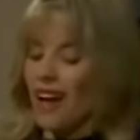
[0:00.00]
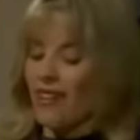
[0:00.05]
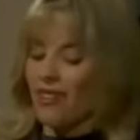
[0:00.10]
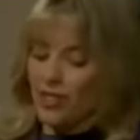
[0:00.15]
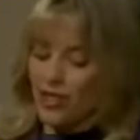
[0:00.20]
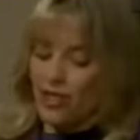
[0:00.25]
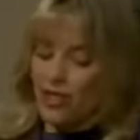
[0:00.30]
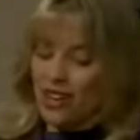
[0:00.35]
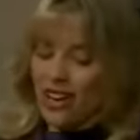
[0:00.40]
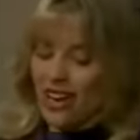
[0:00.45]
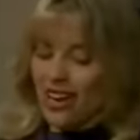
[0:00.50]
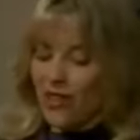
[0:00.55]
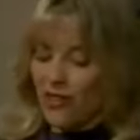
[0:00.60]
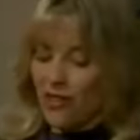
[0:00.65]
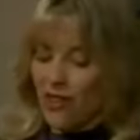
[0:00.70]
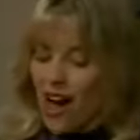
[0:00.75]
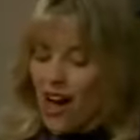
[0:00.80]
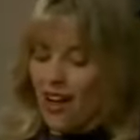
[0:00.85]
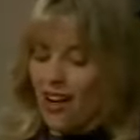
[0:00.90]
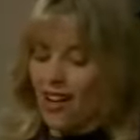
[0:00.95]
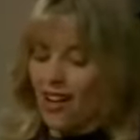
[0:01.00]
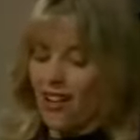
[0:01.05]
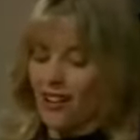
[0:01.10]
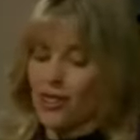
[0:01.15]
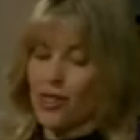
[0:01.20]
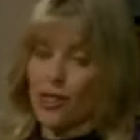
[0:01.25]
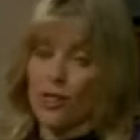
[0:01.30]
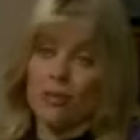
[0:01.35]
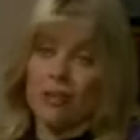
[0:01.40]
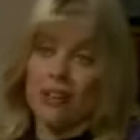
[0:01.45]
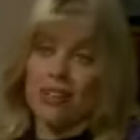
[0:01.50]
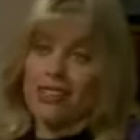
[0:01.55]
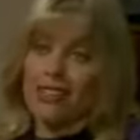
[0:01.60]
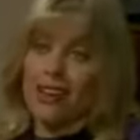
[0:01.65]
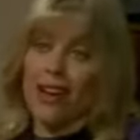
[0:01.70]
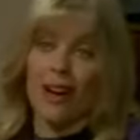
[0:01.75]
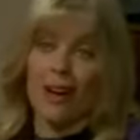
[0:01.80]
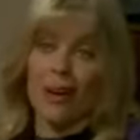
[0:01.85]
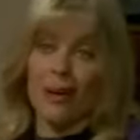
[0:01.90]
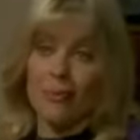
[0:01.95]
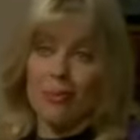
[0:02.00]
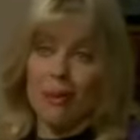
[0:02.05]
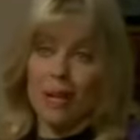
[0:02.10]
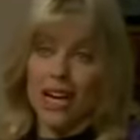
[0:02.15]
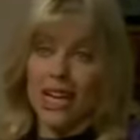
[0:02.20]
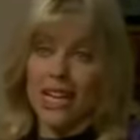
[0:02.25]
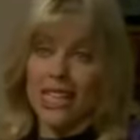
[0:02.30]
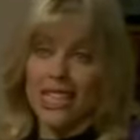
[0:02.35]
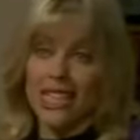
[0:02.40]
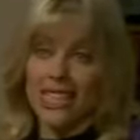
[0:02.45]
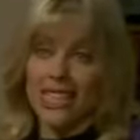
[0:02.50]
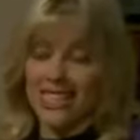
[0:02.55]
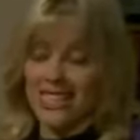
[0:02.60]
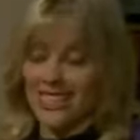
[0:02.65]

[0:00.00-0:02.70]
After the day you've had, I'll assume that's not a complaint.